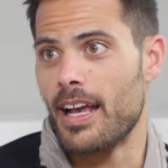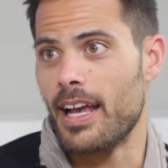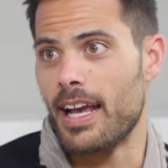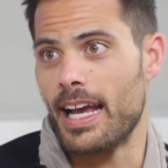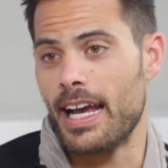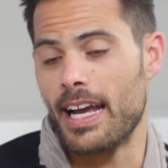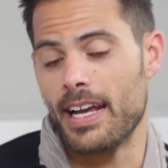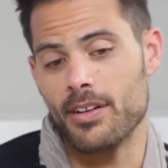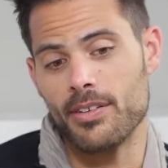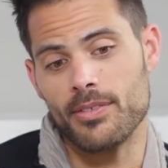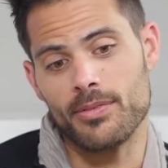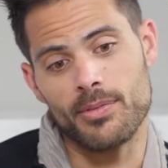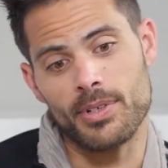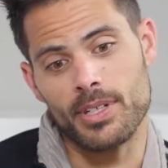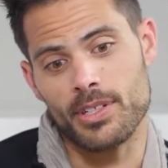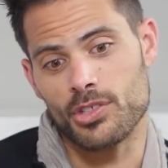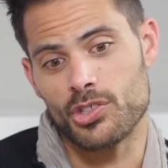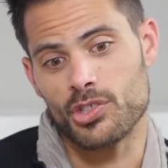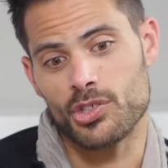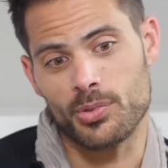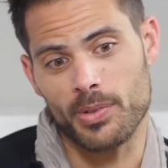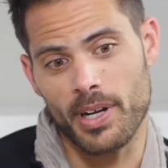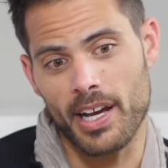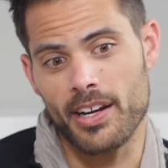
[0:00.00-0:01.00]
And when
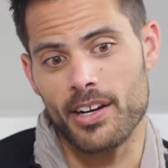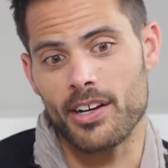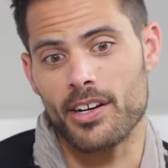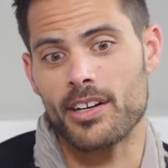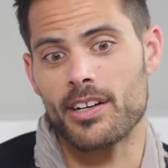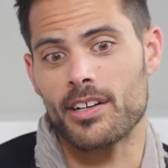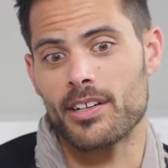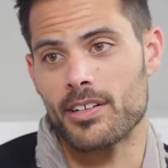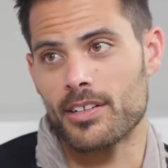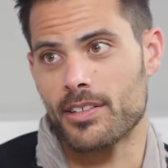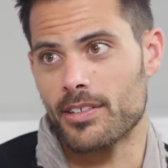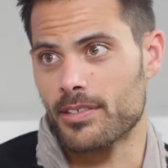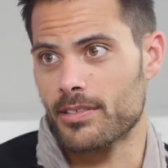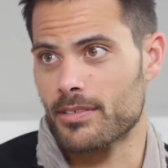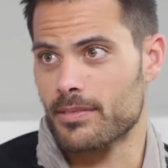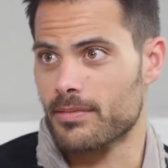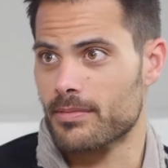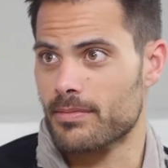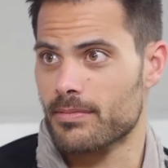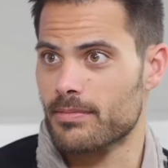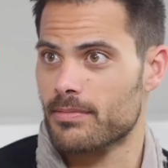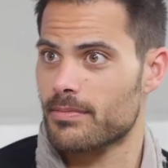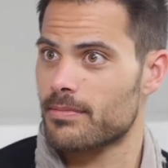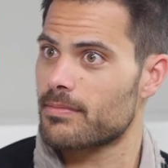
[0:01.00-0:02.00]
Shredder
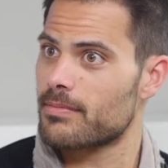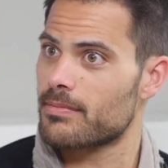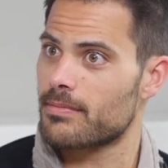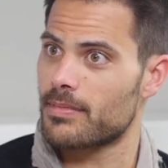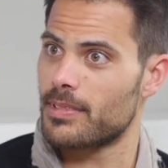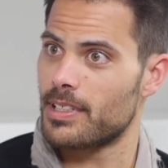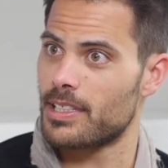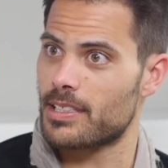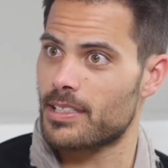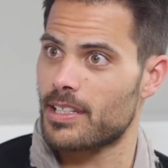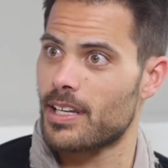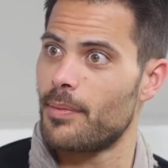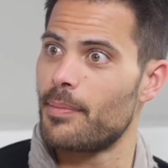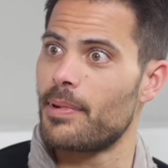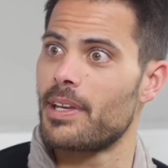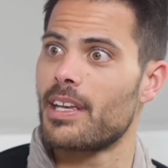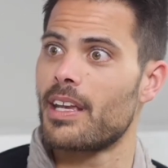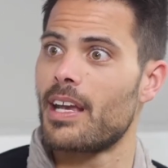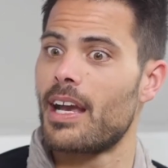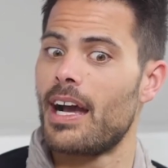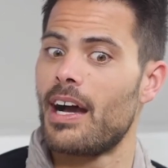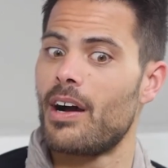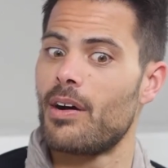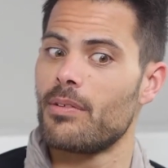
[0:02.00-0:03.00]
is coming
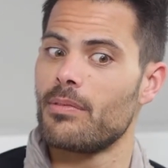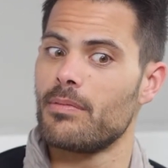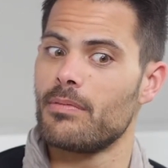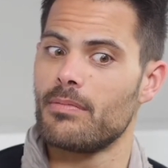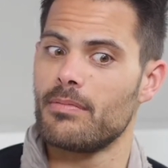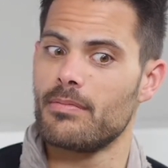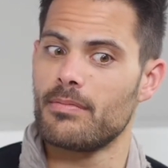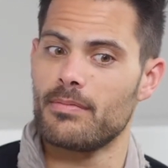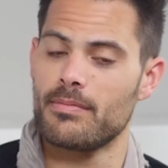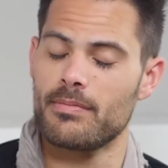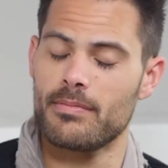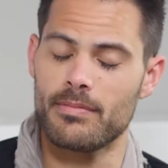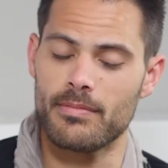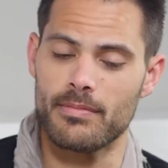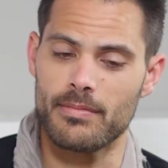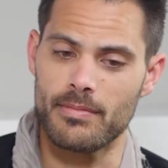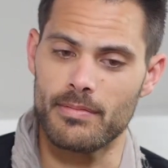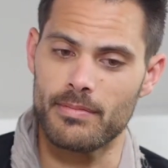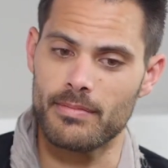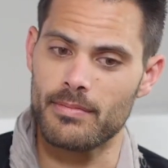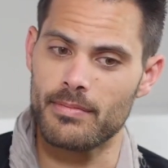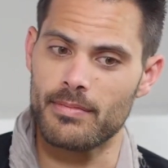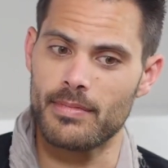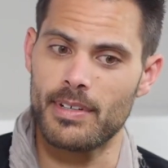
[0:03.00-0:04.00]
out,
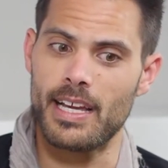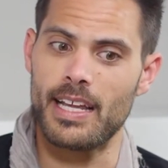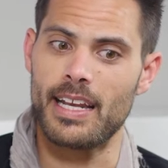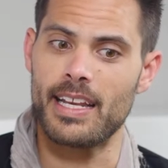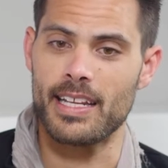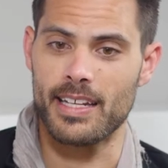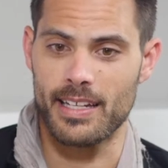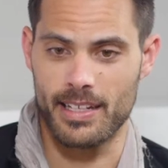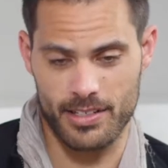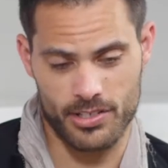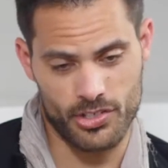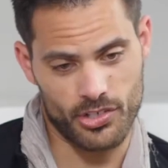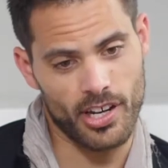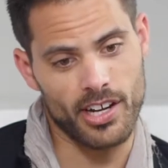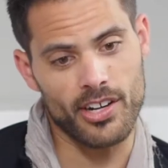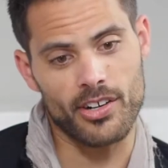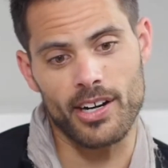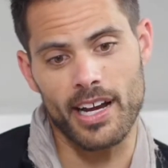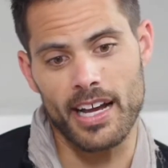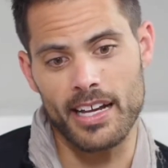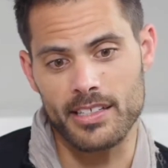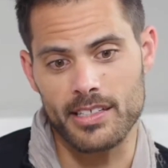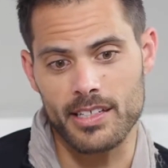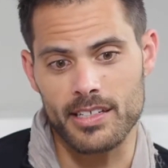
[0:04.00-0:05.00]
and Shredder
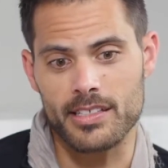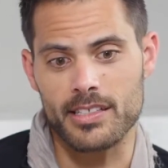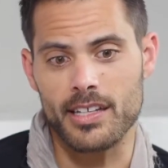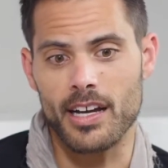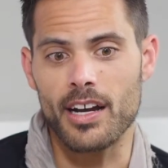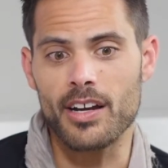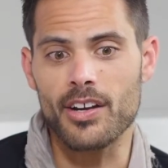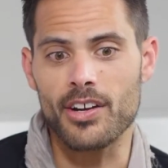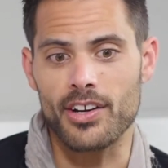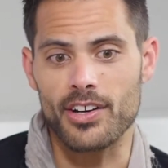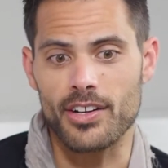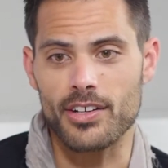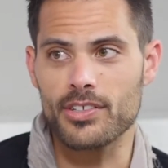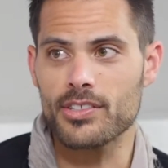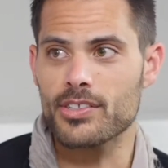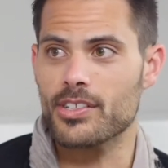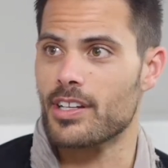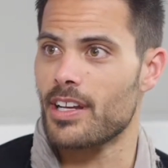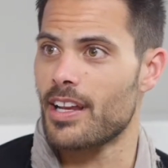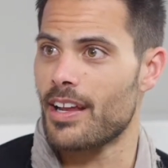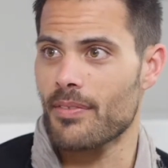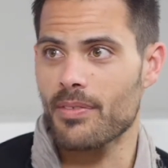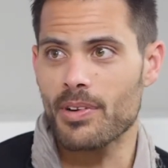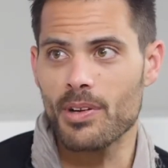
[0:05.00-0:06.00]
has its hungers
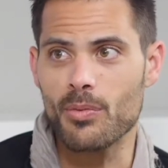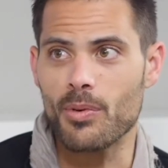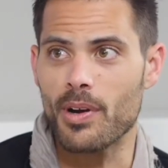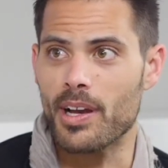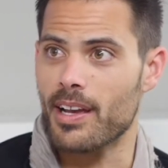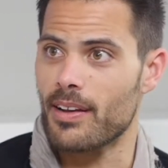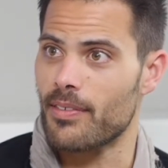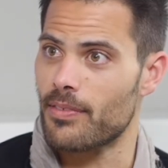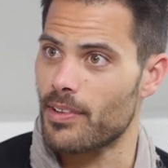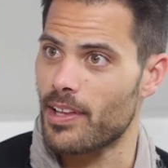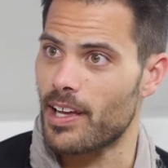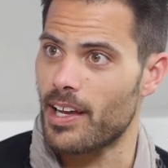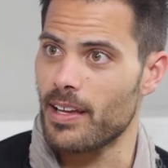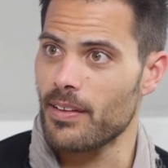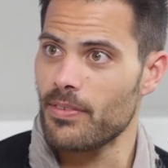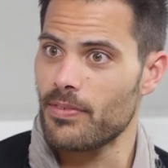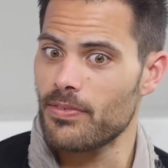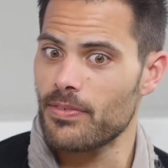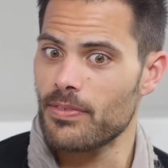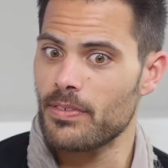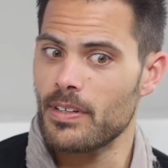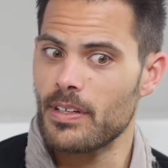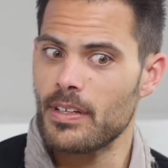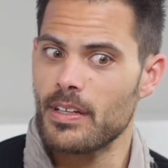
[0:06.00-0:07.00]
in every way of
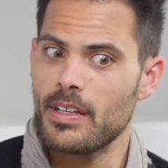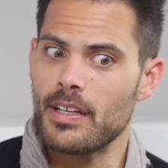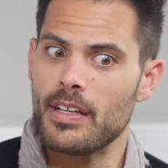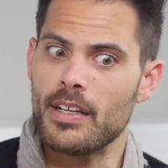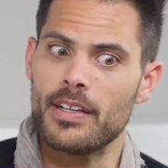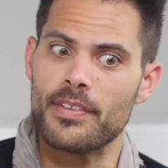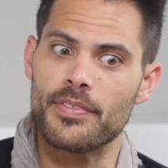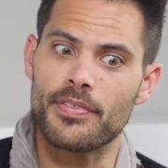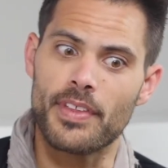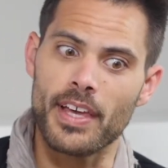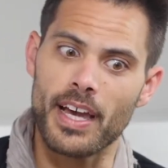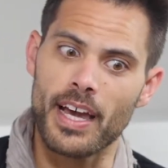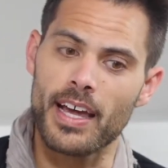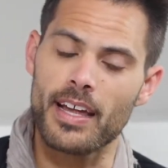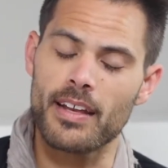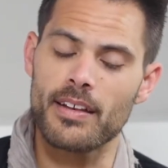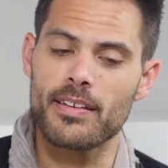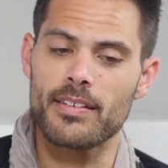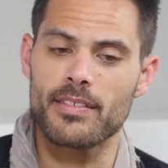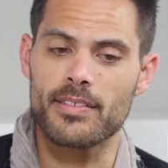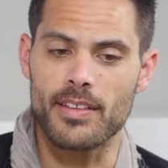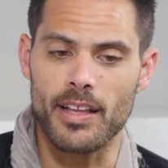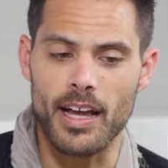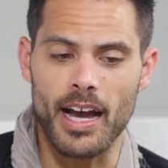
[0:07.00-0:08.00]
life, that
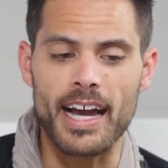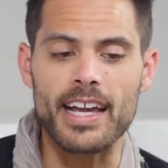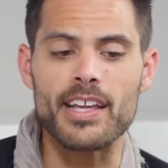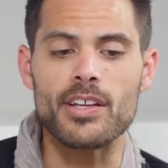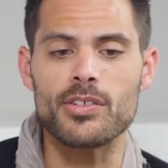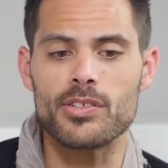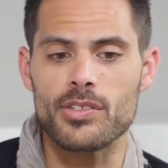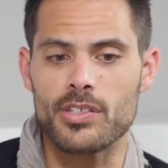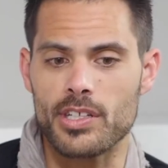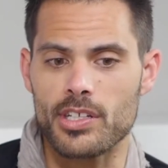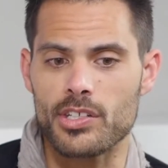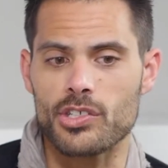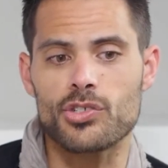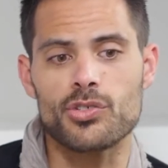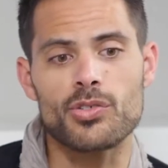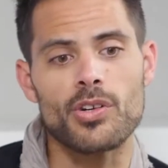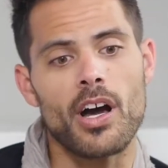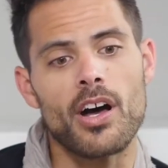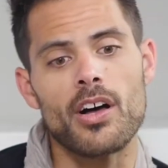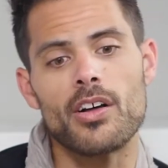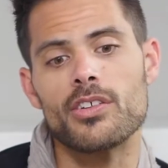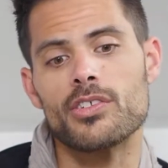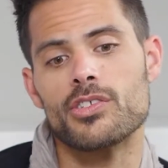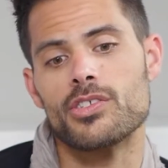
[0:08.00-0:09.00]
I use the
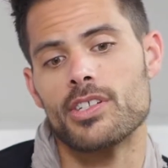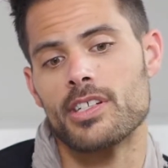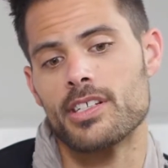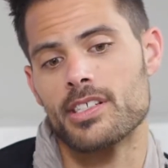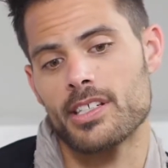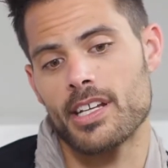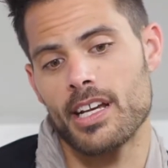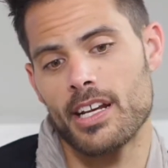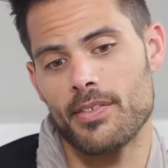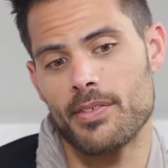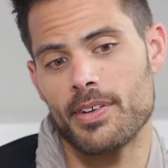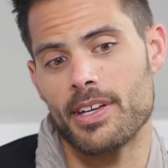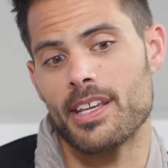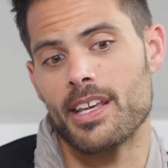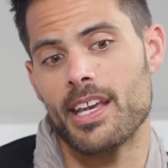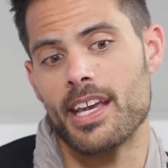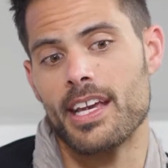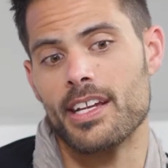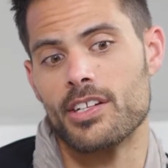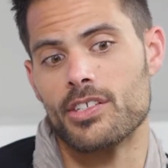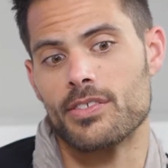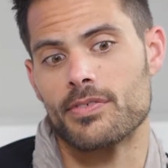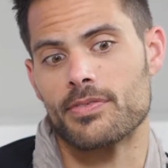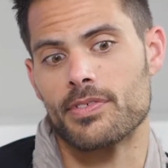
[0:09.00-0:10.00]
astrology as kind of a
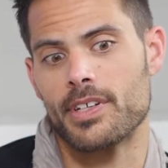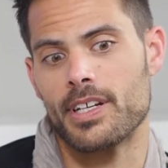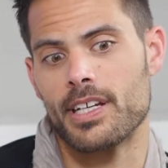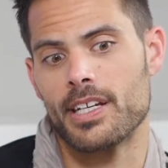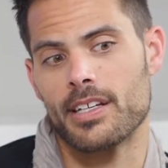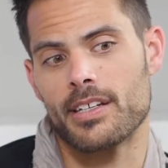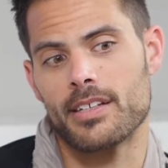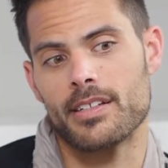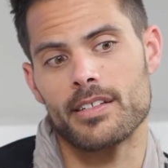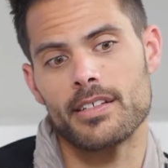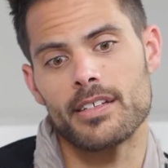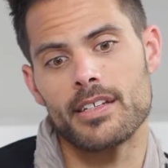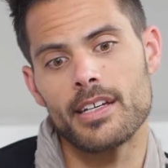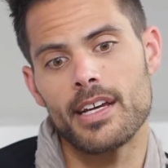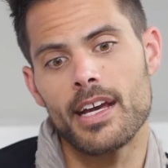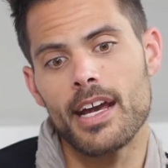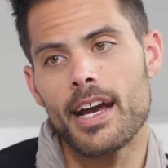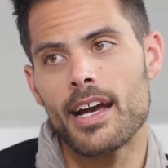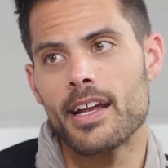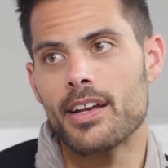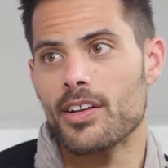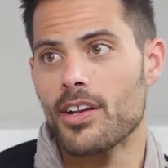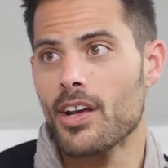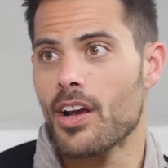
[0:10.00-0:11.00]
gauge of like,
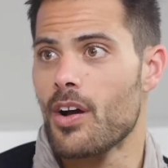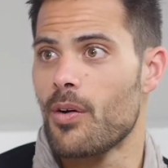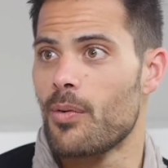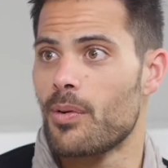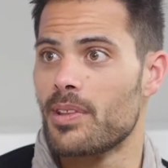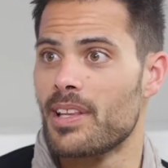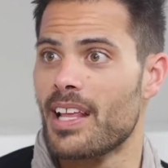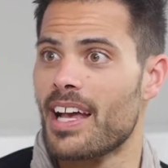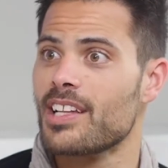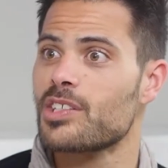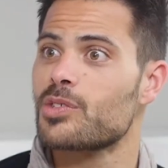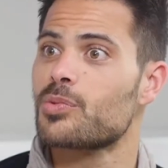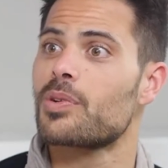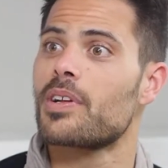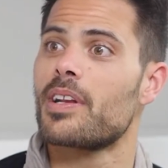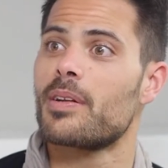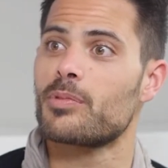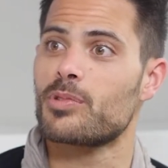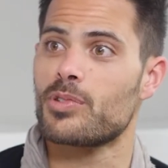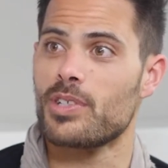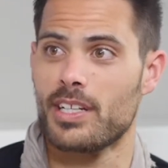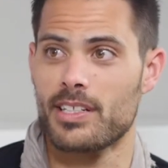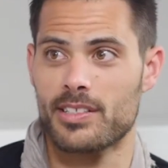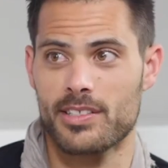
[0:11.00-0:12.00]
yeah, no, and that's what I'm
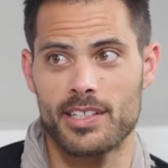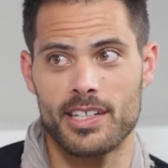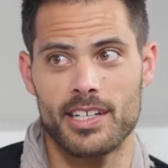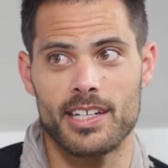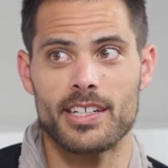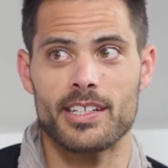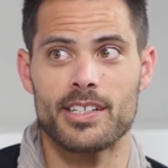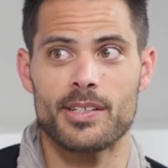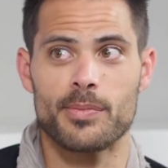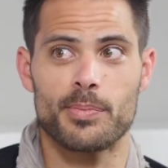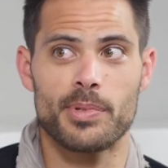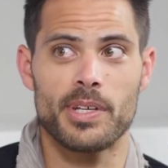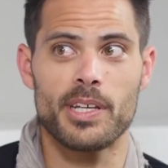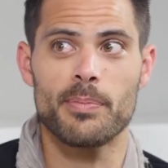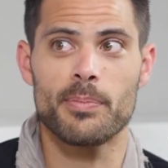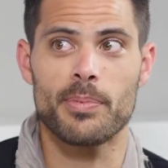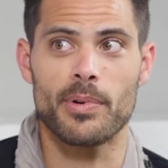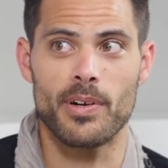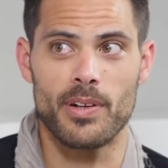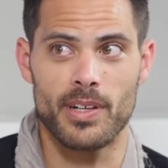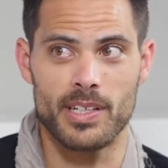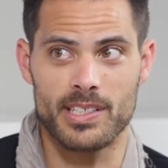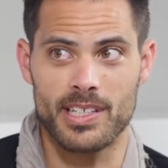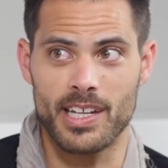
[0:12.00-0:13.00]
translating to
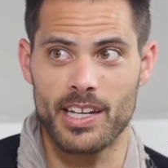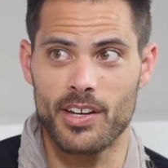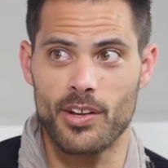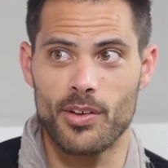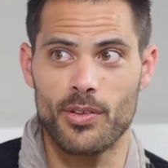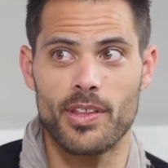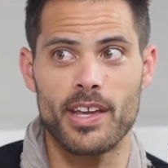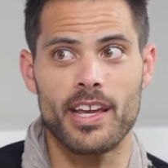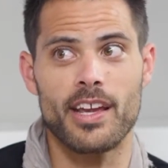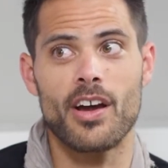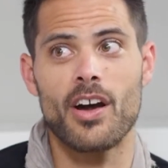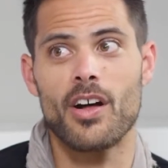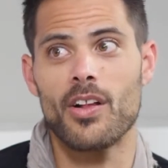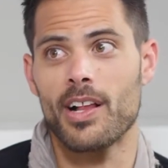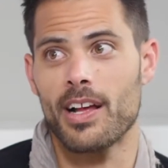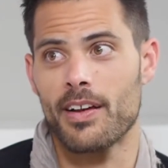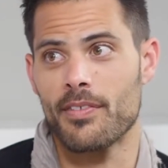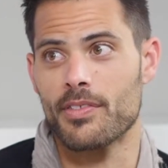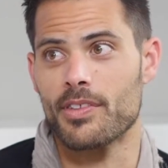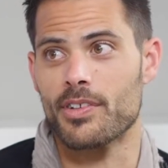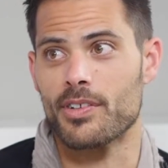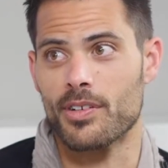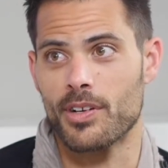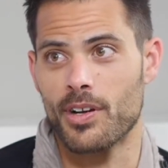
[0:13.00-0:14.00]
people, is I know they all
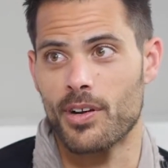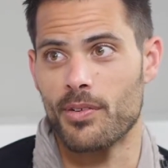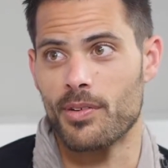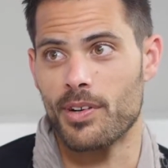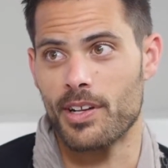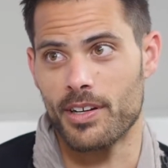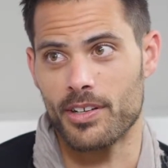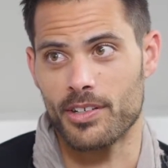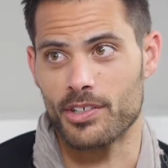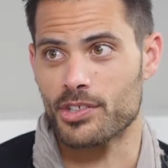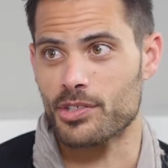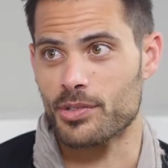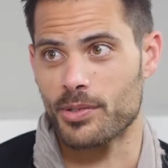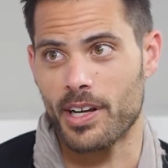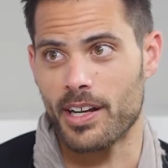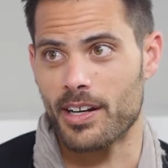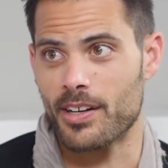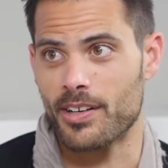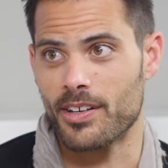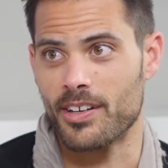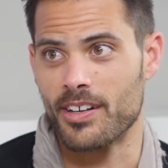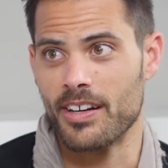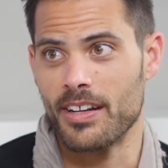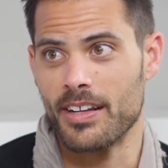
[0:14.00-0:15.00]
have their own inner
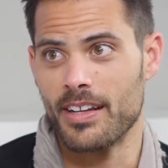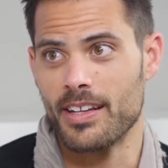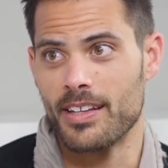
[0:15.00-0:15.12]
Shredder.